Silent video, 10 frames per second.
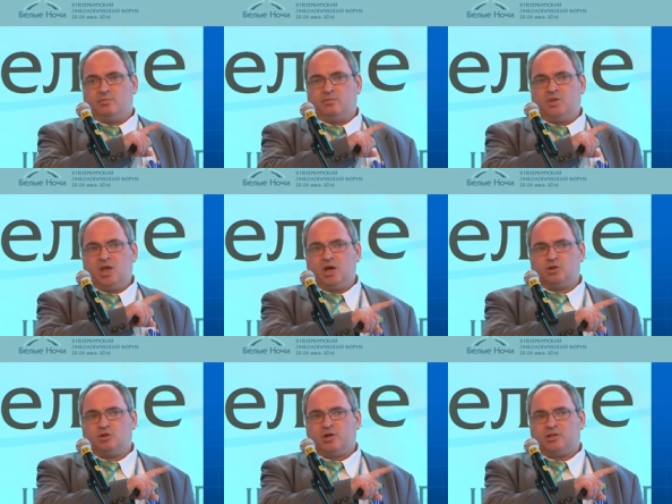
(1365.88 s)

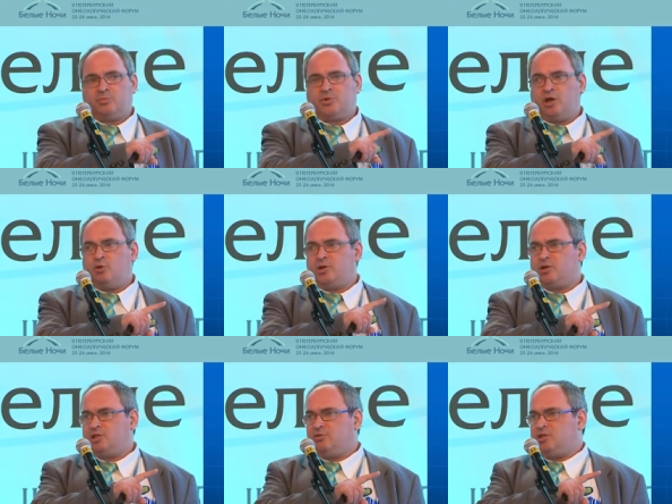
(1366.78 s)
neoadjuvant
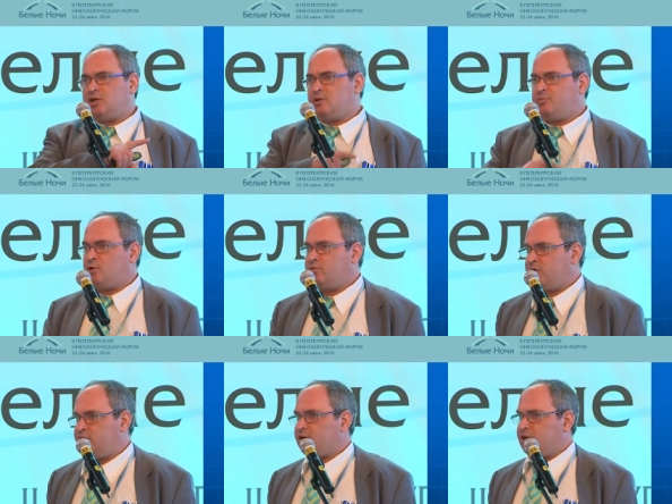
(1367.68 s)
preoperative therapy of
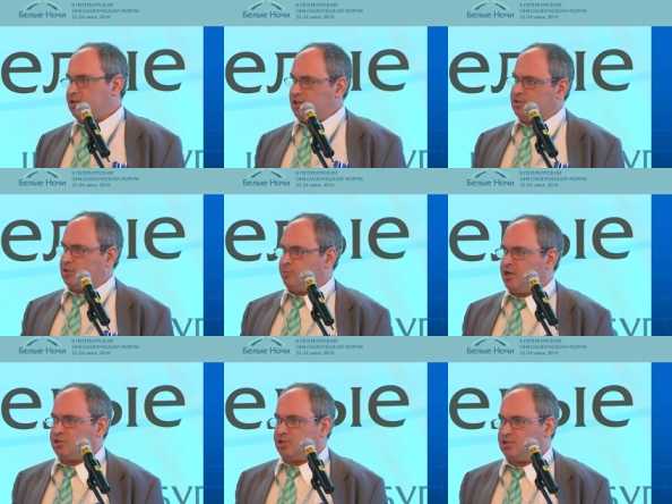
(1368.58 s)
ovarian cancer
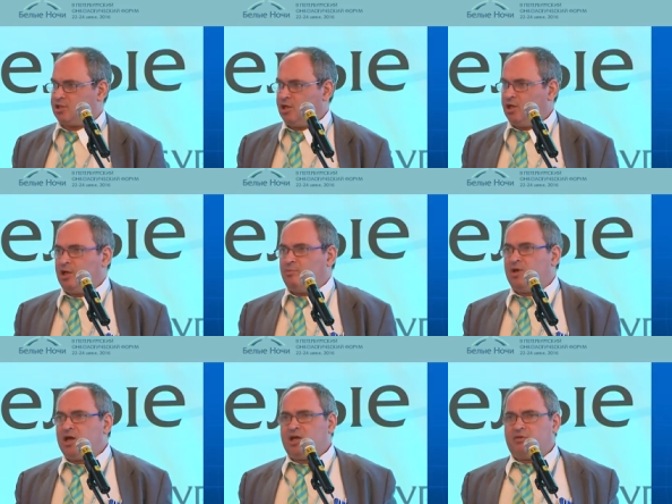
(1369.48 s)
patients.
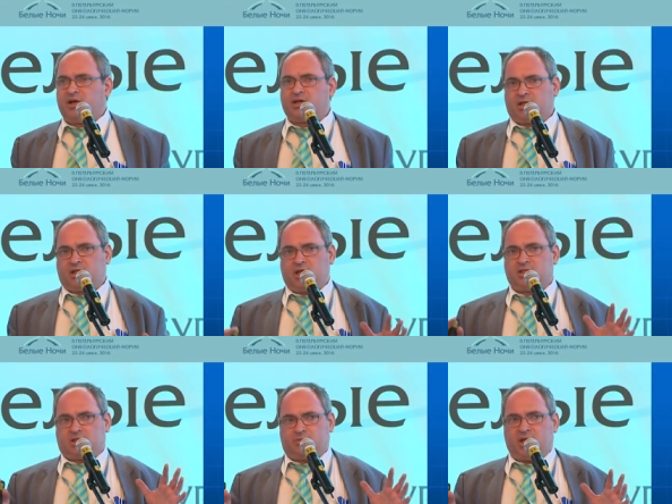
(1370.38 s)
Many ovarian
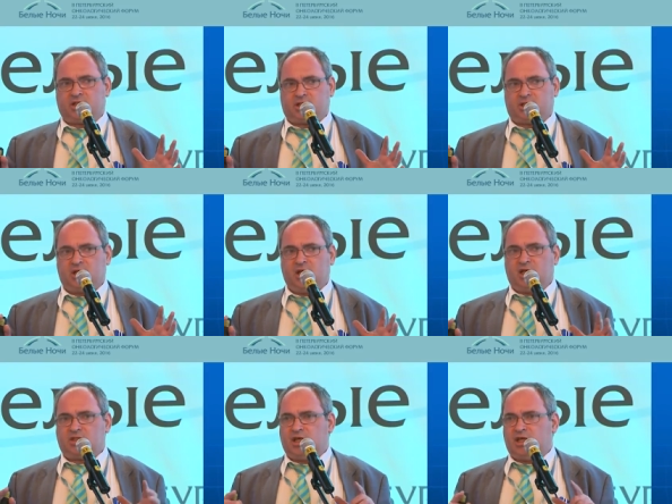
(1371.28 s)
cancer patients,
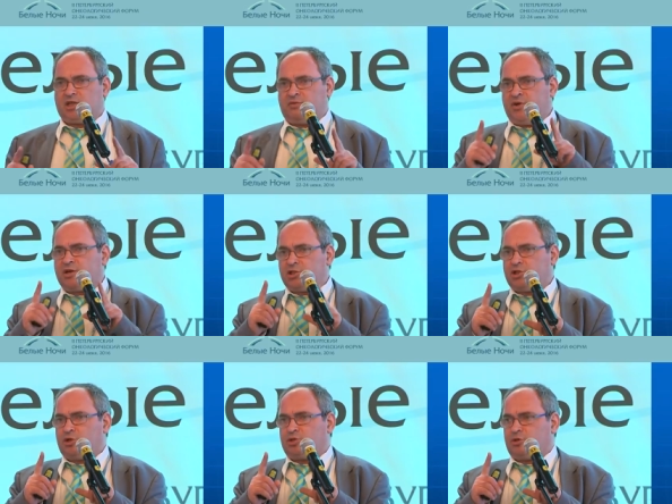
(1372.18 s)
they get very
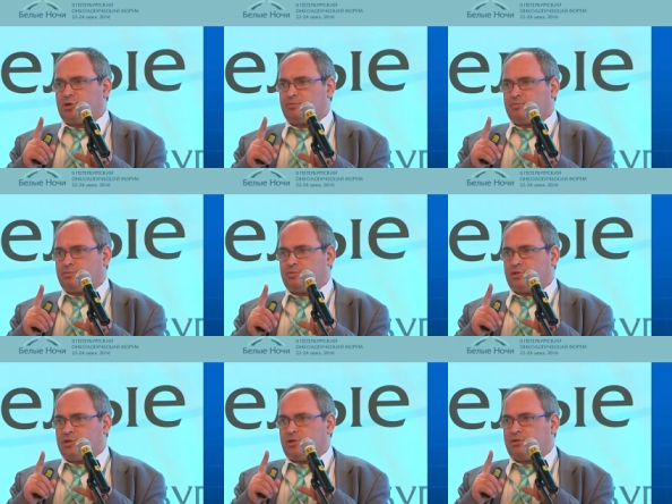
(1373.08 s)
short-term
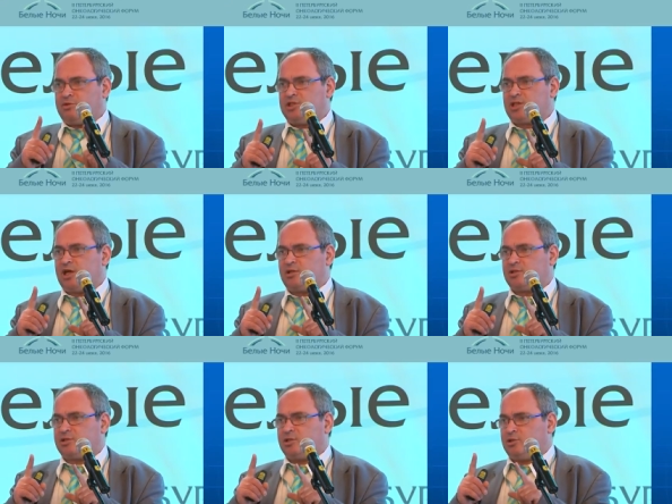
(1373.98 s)
three
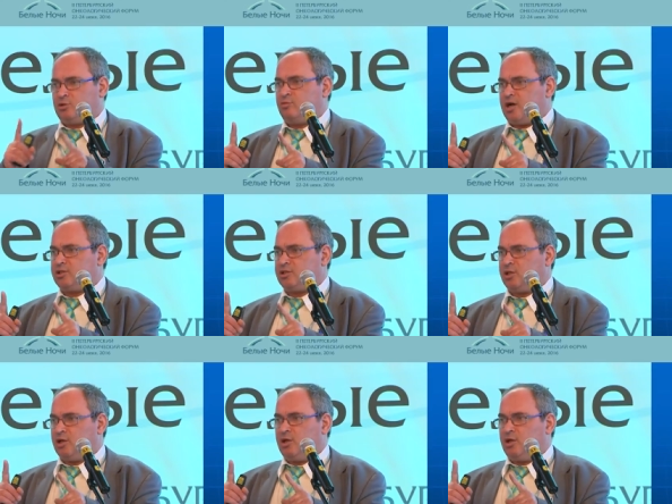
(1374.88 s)
cycles, two months